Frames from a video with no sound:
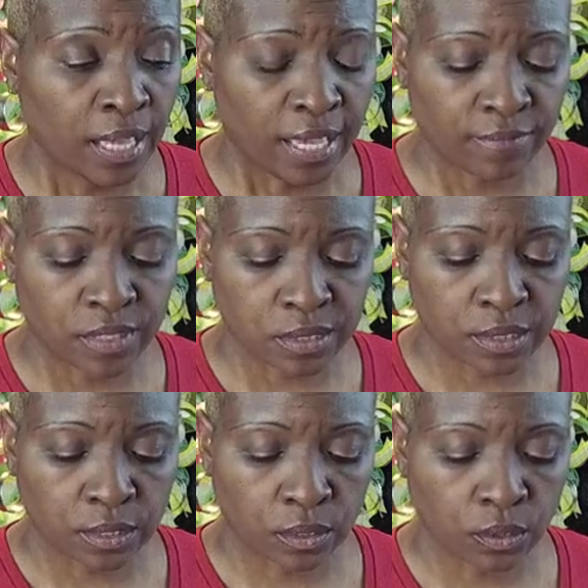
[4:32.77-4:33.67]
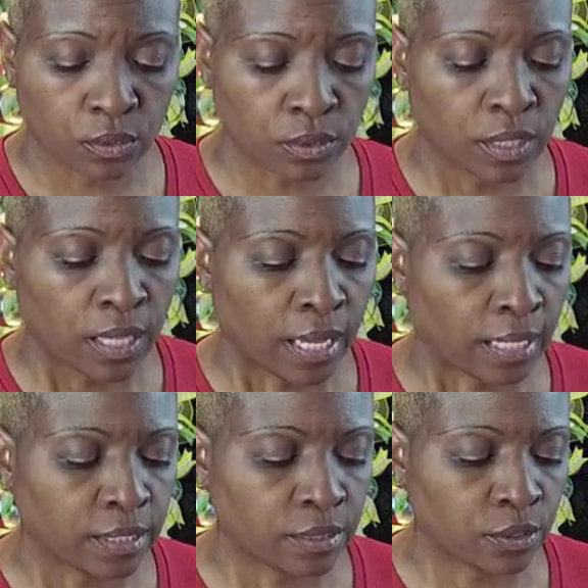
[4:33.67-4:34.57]
have that sale on. I
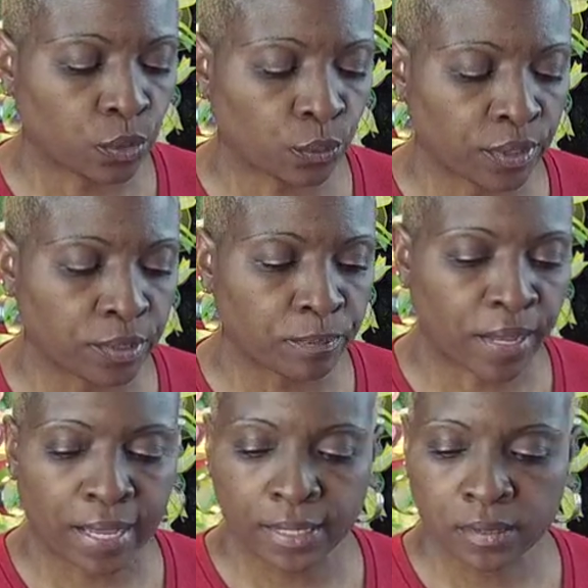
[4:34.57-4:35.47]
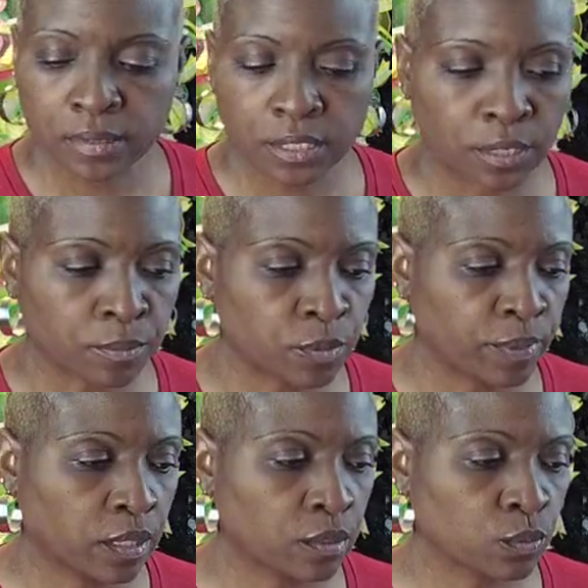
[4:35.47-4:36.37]
get the green pine stems
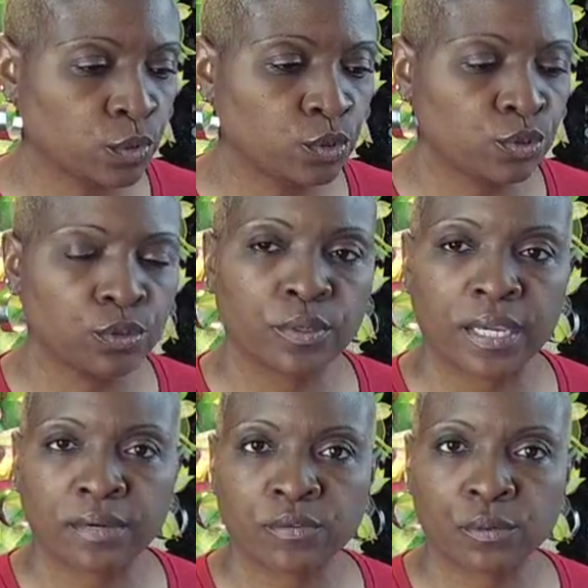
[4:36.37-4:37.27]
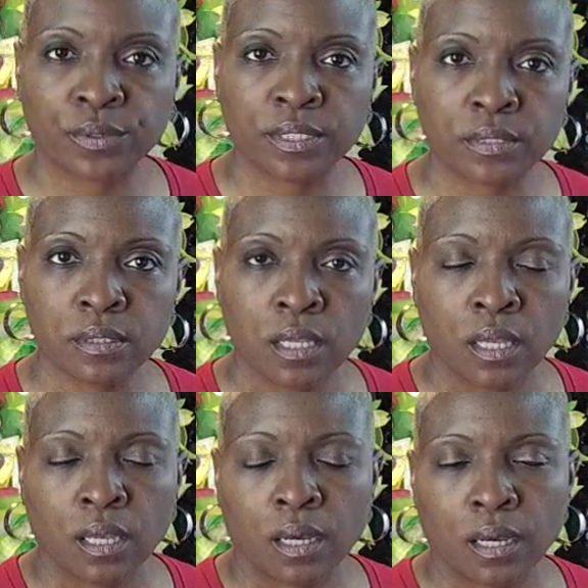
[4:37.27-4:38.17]
because when you do the evergreen
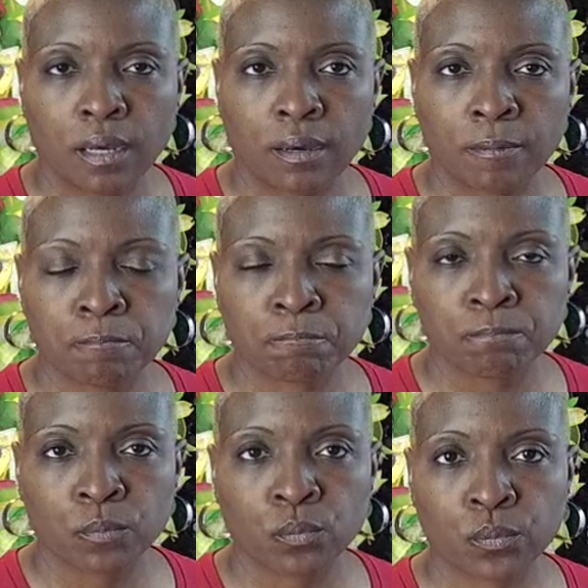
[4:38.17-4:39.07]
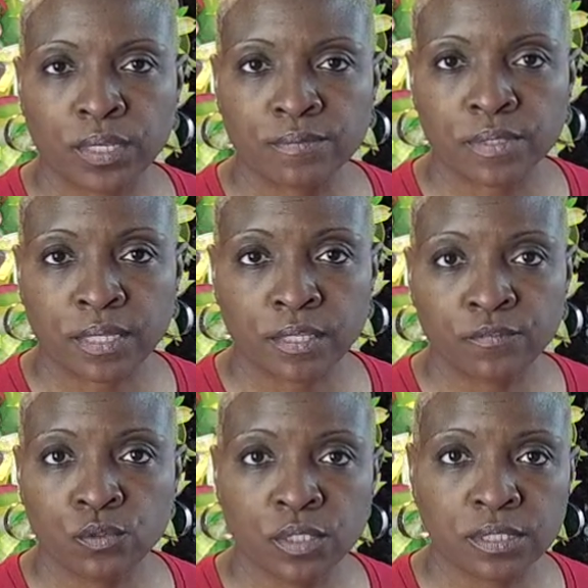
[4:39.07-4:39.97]
wreaths, and if
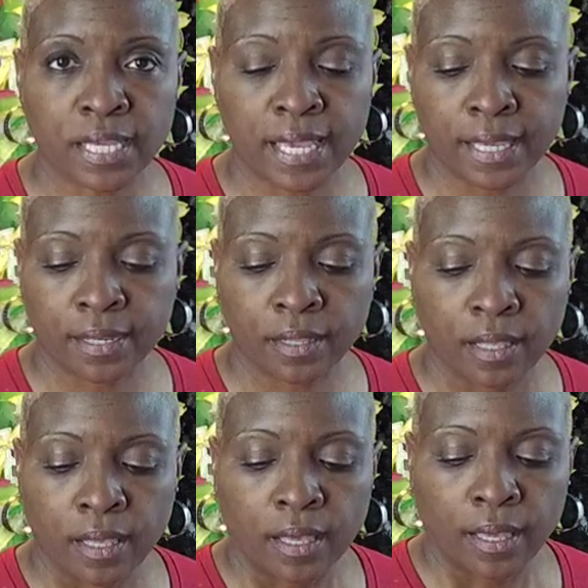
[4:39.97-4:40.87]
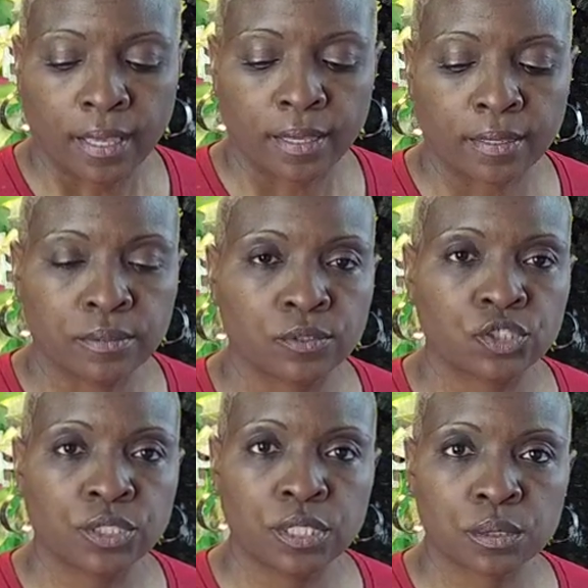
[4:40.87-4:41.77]
you need to add a
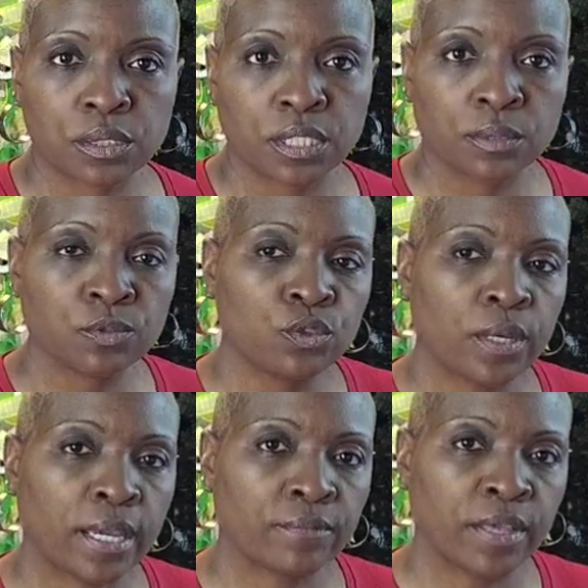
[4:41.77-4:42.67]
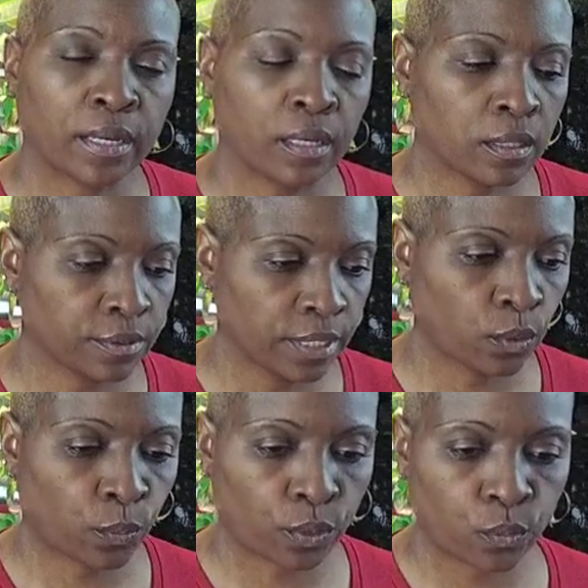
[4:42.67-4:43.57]
chenille stem, you have that color, that'll
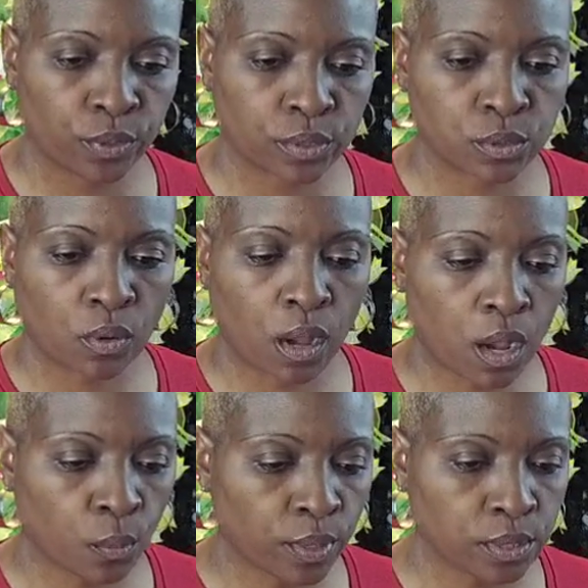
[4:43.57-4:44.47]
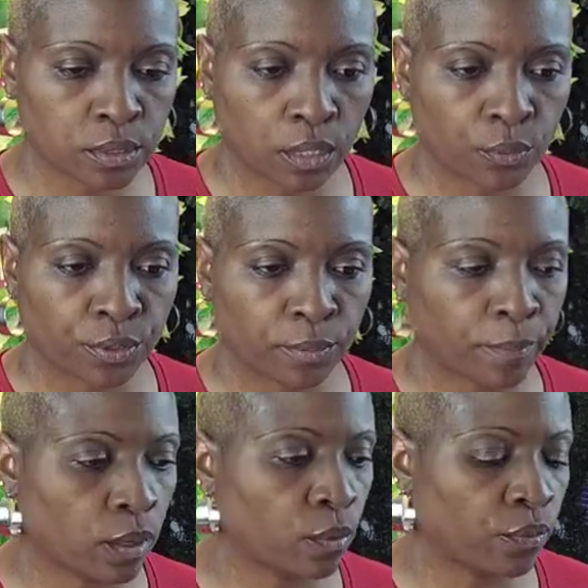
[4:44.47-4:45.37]
work well. So always load up
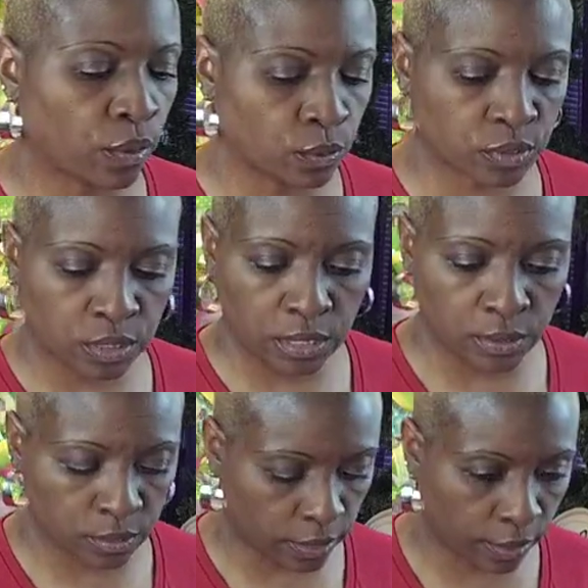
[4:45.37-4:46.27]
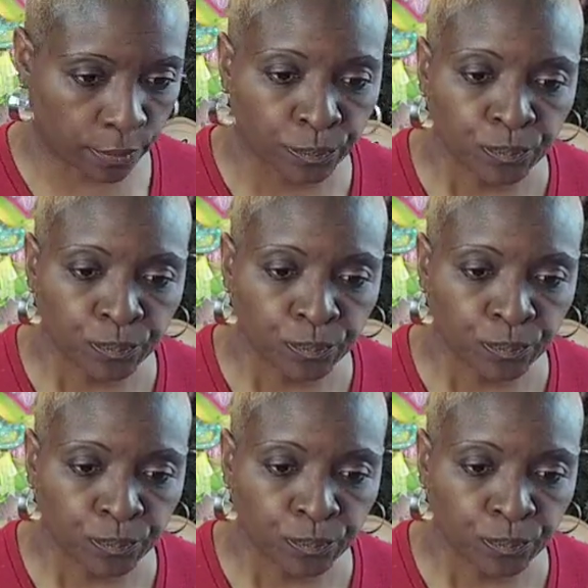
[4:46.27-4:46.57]
on those things there.